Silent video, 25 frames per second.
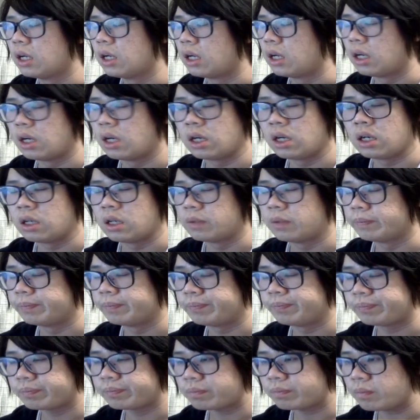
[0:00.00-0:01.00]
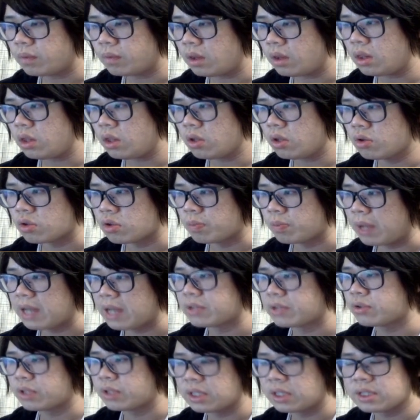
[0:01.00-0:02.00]
There's
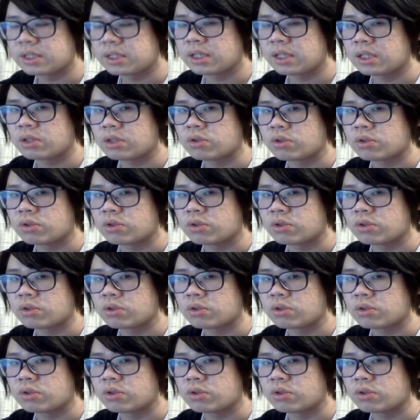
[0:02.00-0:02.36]
Blaster Gyze.